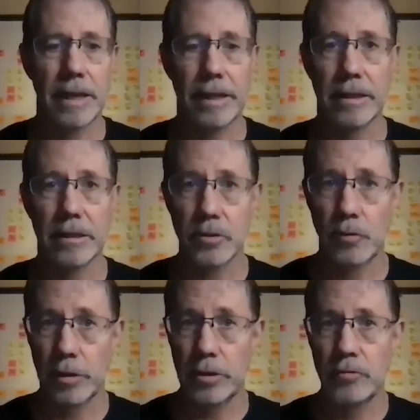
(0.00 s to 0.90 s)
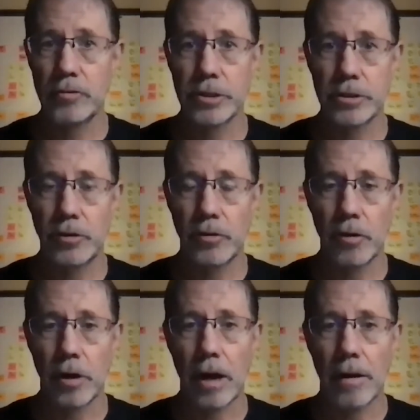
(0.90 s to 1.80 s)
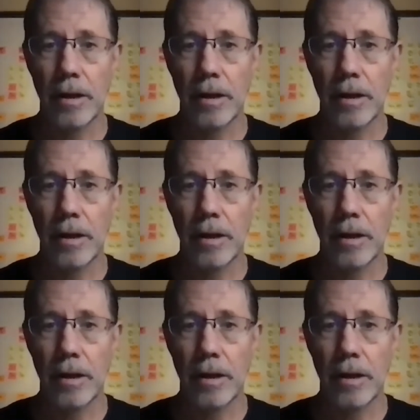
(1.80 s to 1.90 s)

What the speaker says: And so it uses your